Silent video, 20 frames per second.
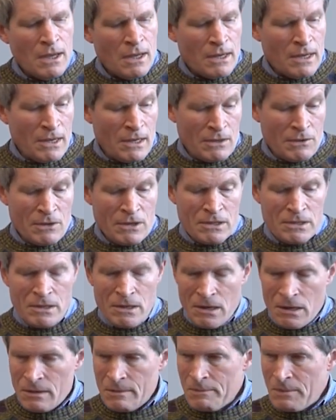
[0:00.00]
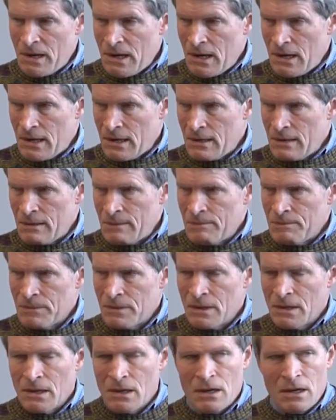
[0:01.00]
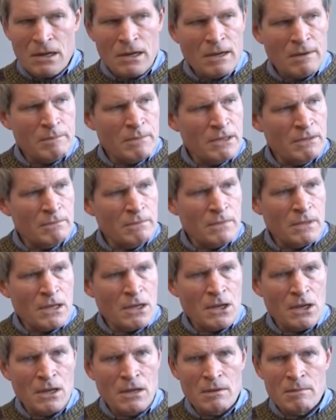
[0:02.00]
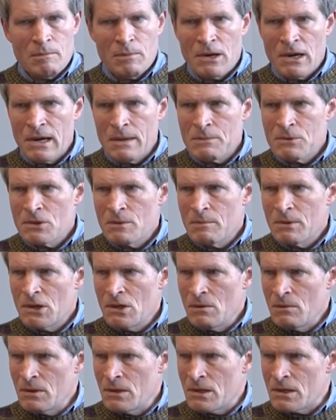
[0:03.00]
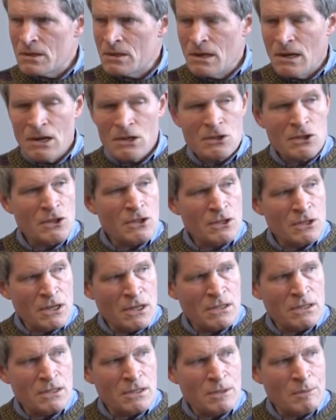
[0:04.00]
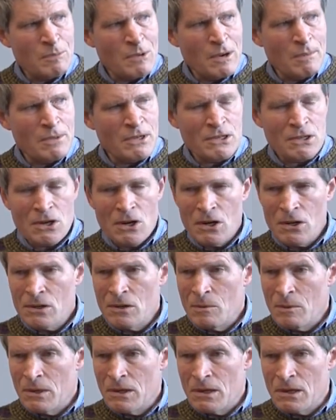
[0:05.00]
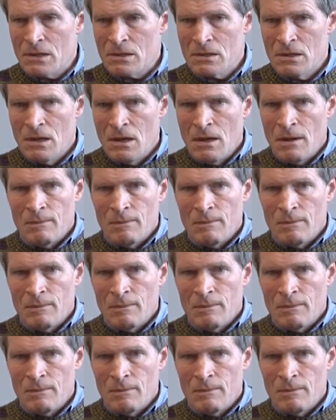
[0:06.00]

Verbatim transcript: Now, there is another body in our government that perhaps should be doing this, and actually, the Justice Department is arguing this